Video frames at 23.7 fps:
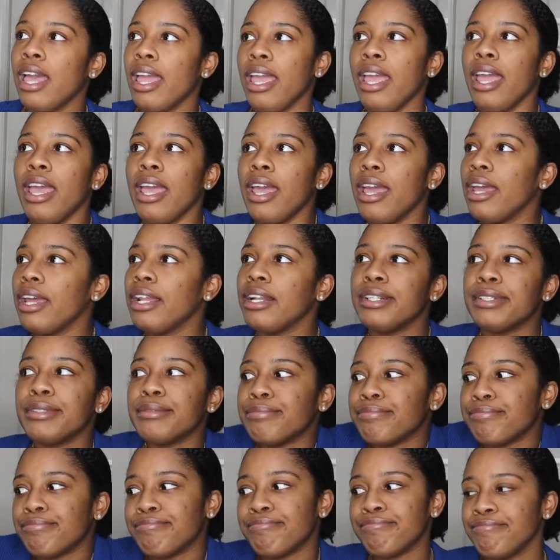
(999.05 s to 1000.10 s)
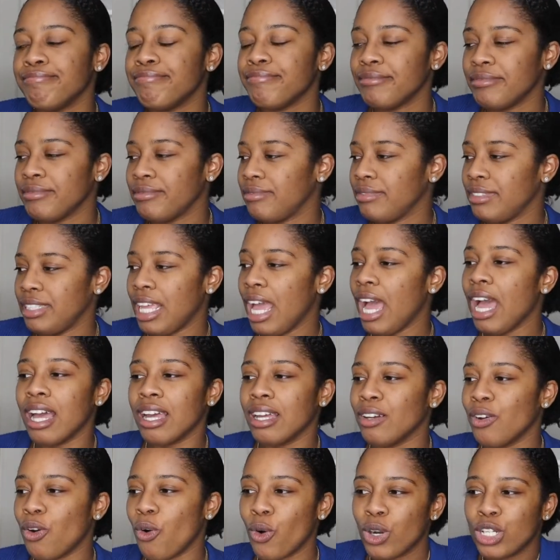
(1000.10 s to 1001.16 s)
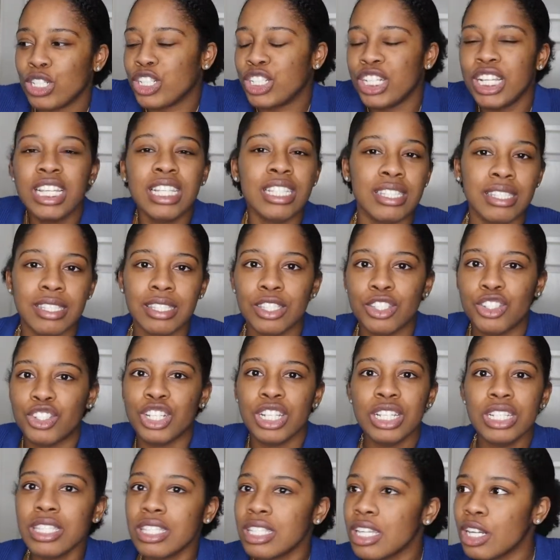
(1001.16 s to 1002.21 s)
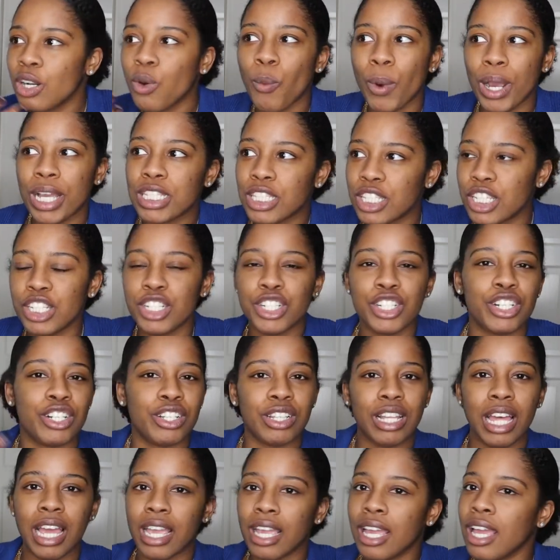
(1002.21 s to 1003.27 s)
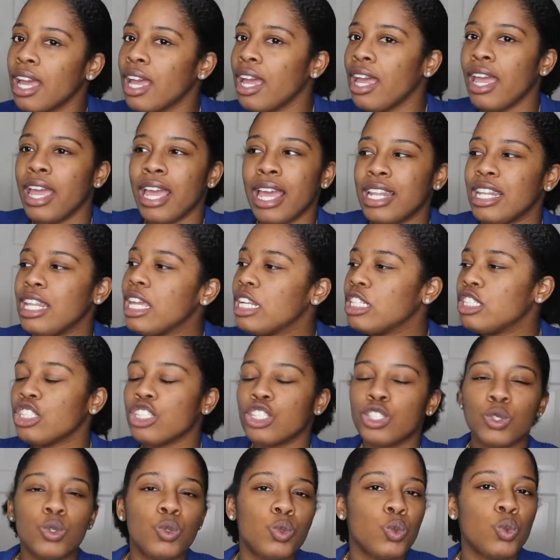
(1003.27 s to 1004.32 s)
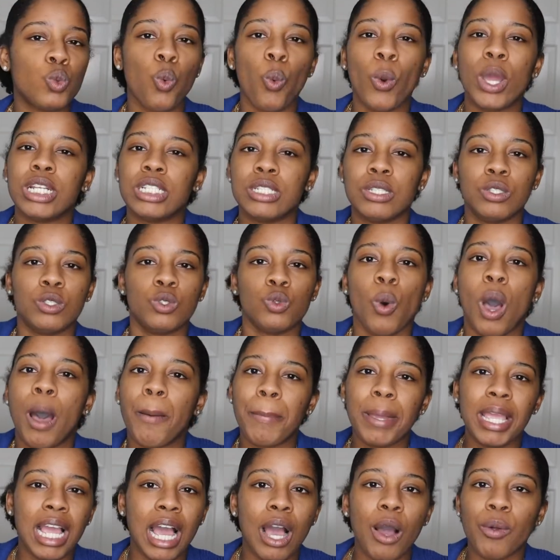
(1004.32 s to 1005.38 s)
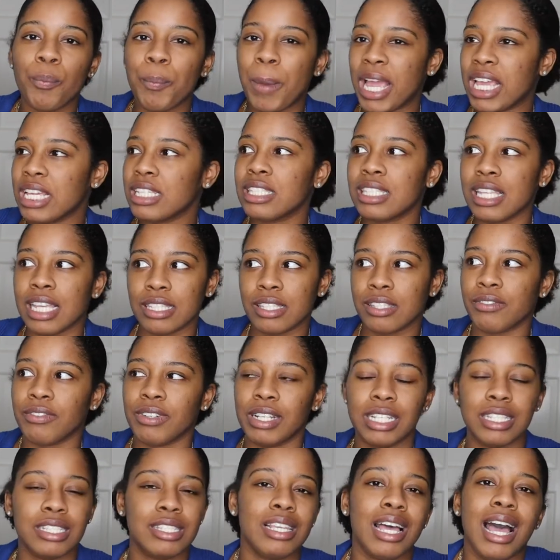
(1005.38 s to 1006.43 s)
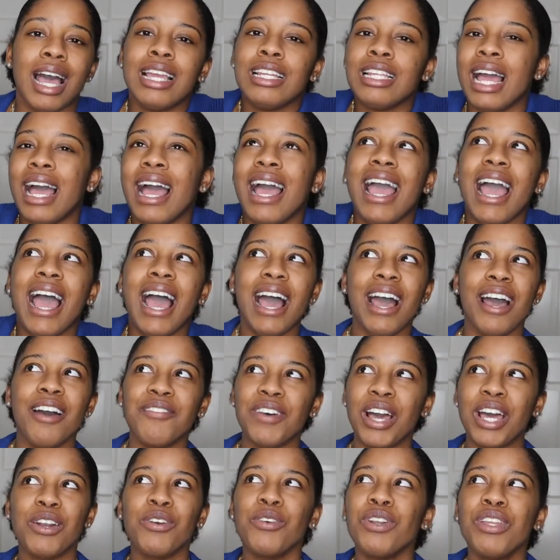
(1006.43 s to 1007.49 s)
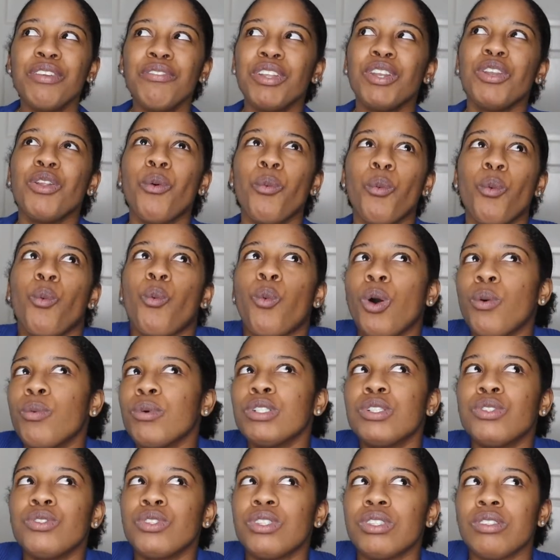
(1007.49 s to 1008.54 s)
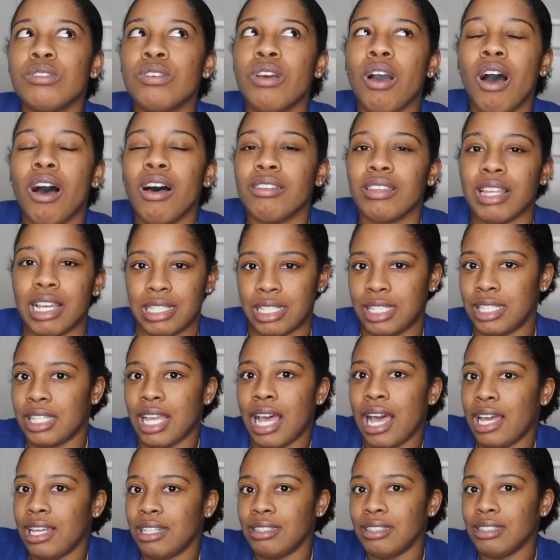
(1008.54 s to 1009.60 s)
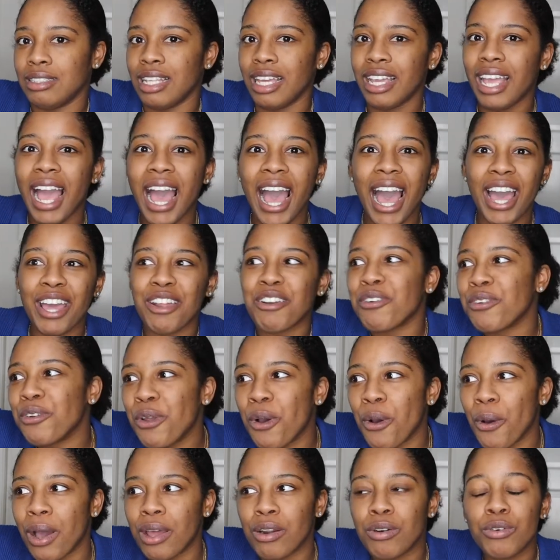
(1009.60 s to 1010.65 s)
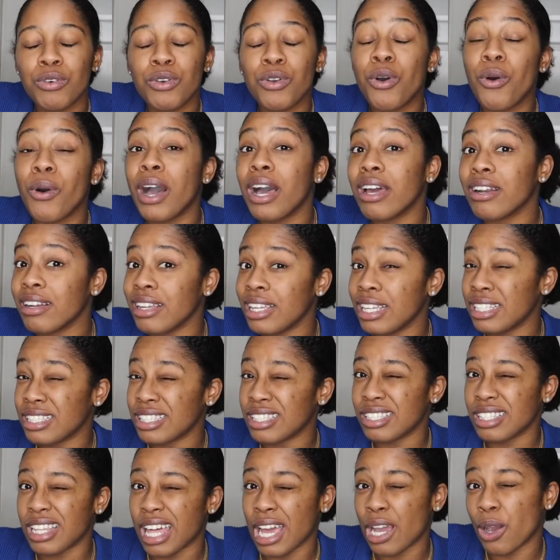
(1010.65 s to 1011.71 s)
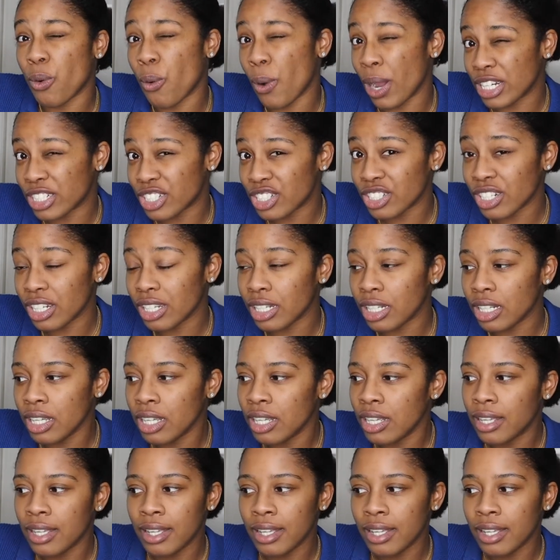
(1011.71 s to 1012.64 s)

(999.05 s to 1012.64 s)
And yeah, or jeans and a white t-shirt, like, and then just swapping out my accessories. I don't even know, what would you call that style? Like, I don't know how to answer that question.